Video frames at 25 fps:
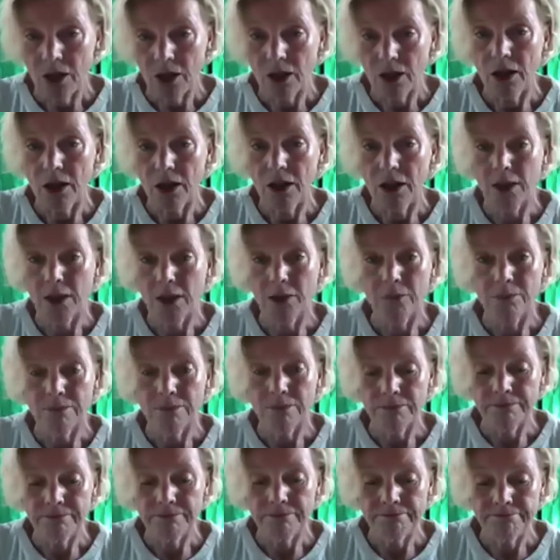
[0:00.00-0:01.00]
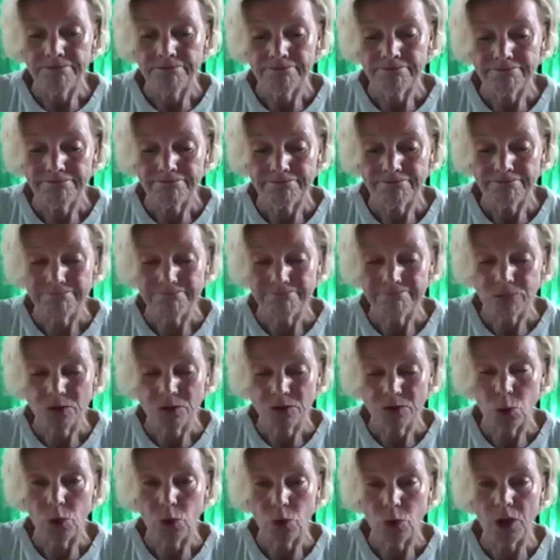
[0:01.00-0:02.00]

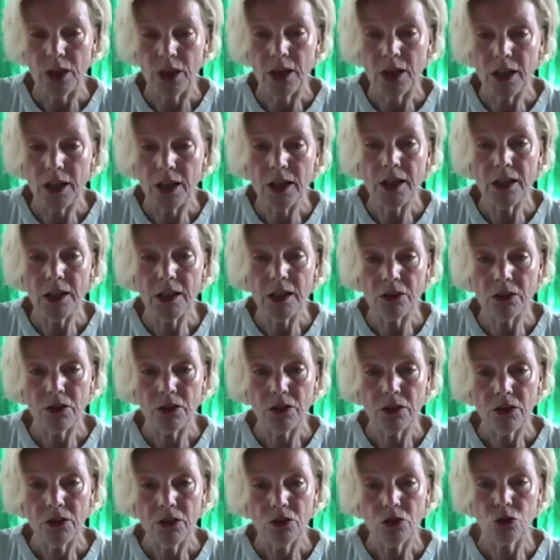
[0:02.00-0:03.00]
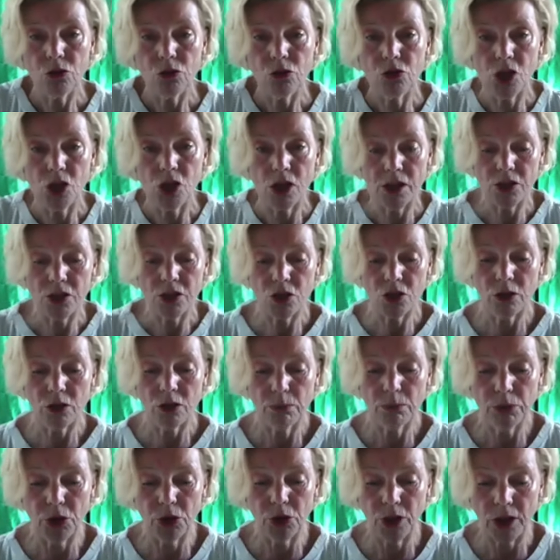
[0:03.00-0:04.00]
We need to charge the
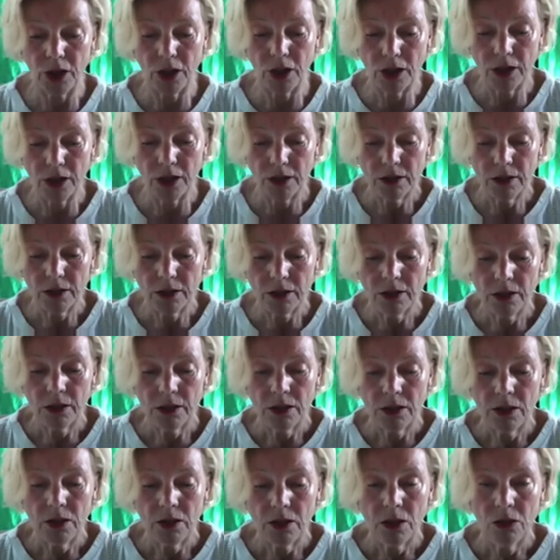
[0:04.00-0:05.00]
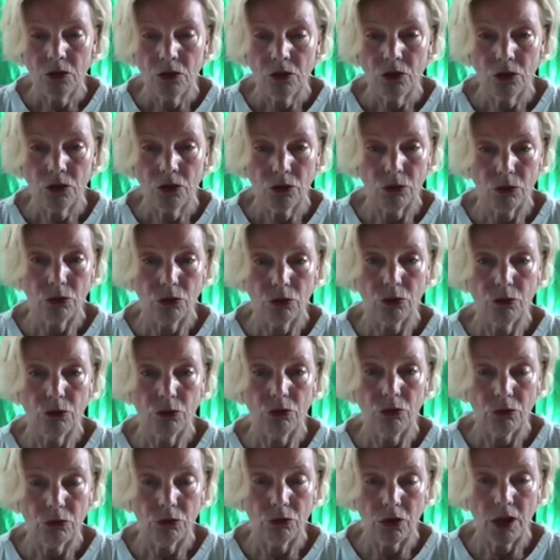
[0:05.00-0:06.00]
body
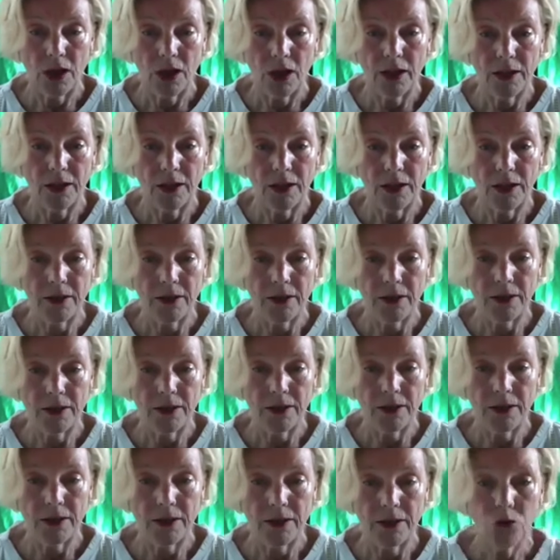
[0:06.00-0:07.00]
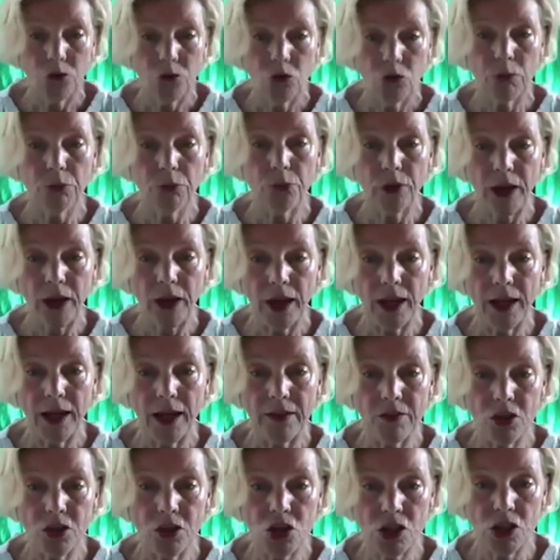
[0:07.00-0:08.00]
to bring
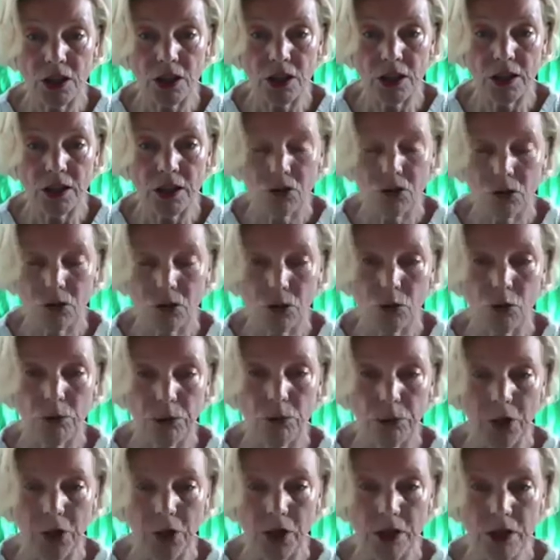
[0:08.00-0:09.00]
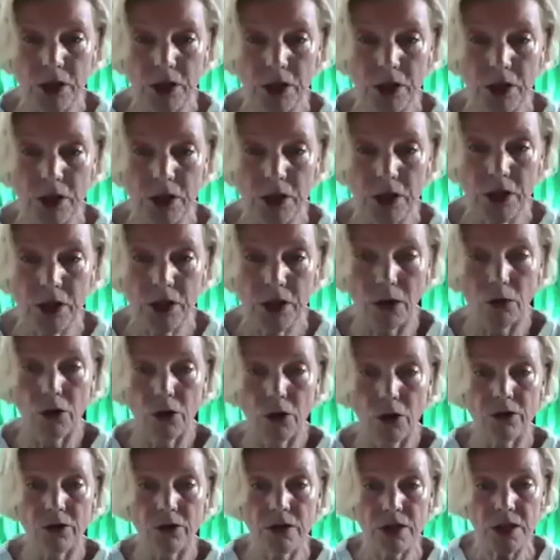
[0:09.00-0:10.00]
energy to parts of
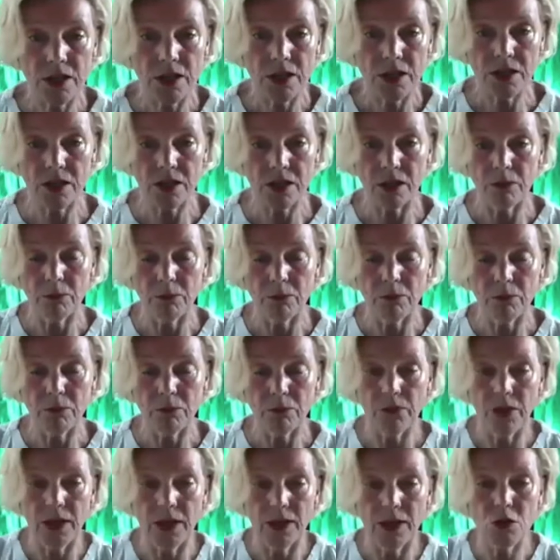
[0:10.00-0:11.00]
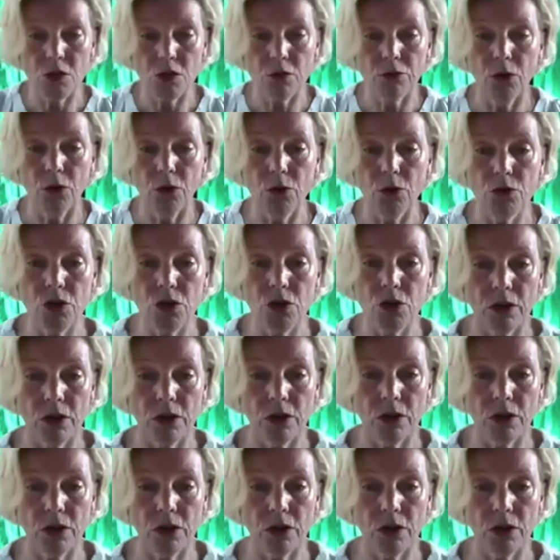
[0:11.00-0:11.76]
our system that's frozen,